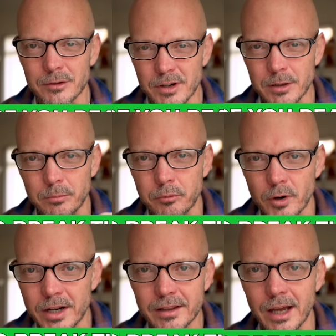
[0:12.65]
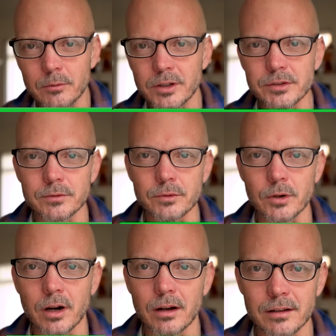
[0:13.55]
Are you ready to break that once and
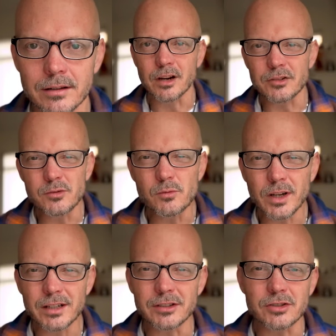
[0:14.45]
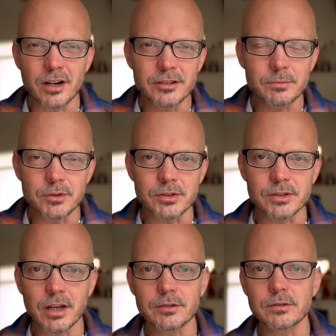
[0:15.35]
for all? Are you ready to charge up your
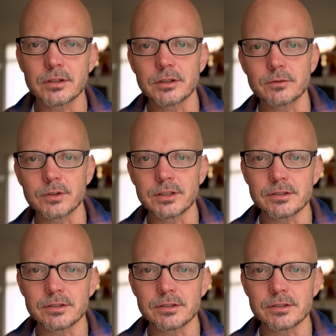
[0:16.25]
testosterone and your free